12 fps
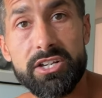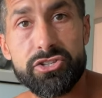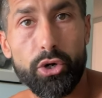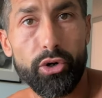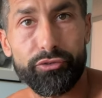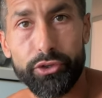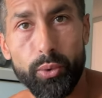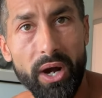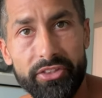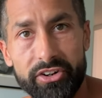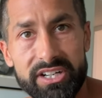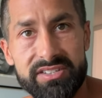So a few
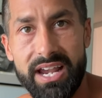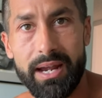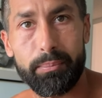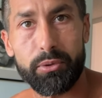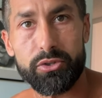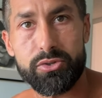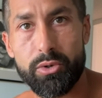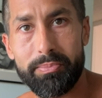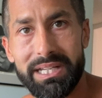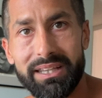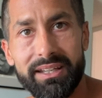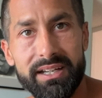other examples would
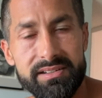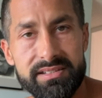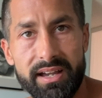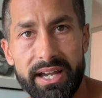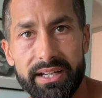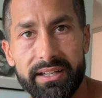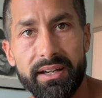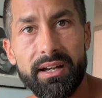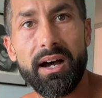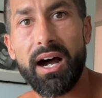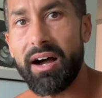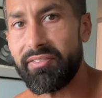be things like
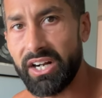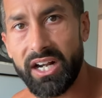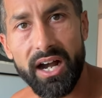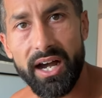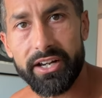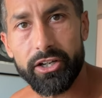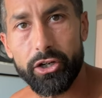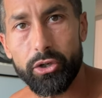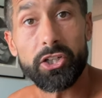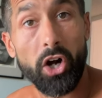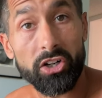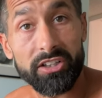avocado,
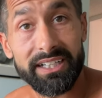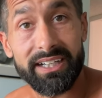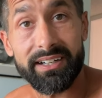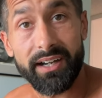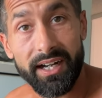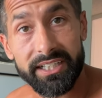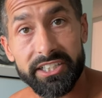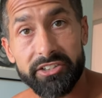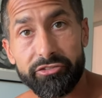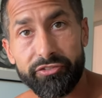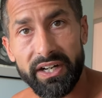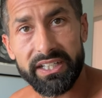garlic and onion,
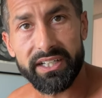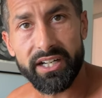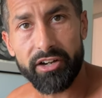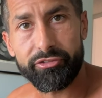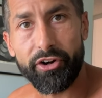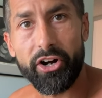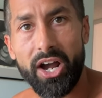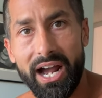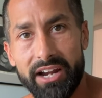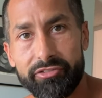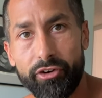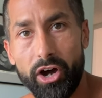funny enough, are
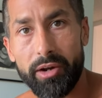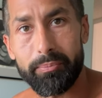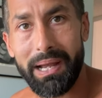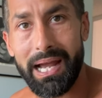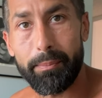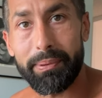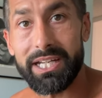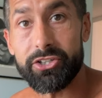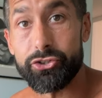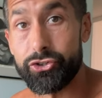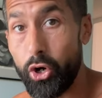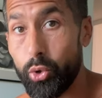high FODMAP
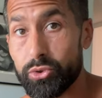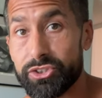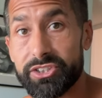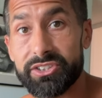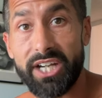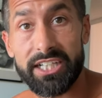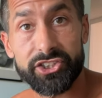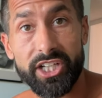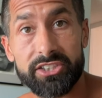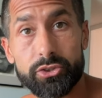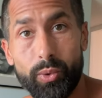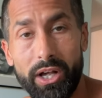and don't
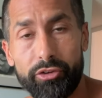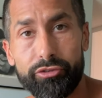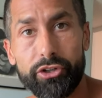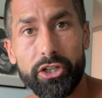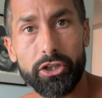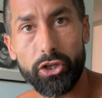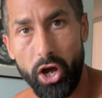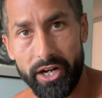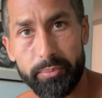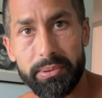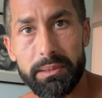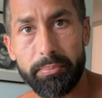digest well for a lot
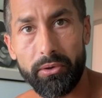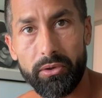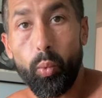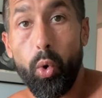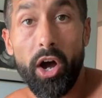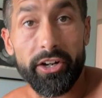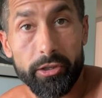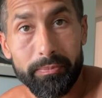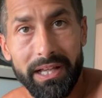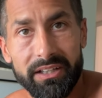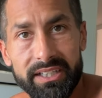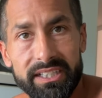of people.
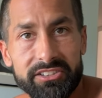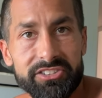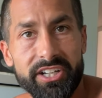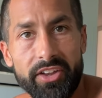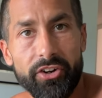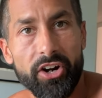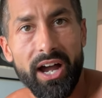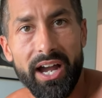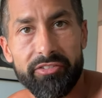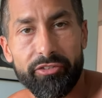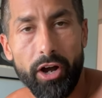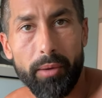Watermelon is another high
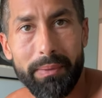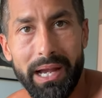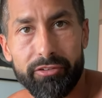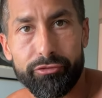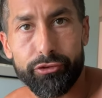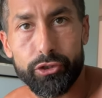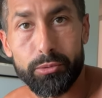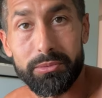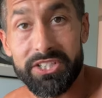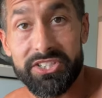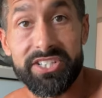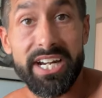FODMAP
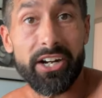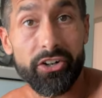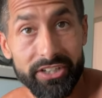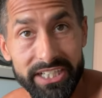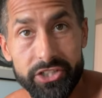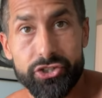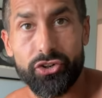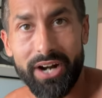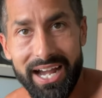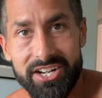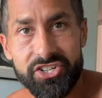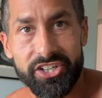fruit. Dairy,
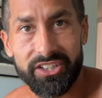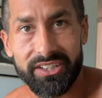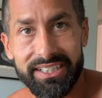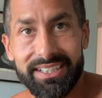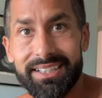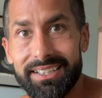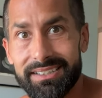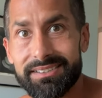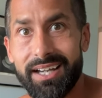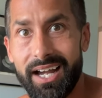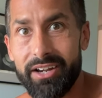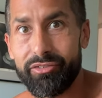tragically, is high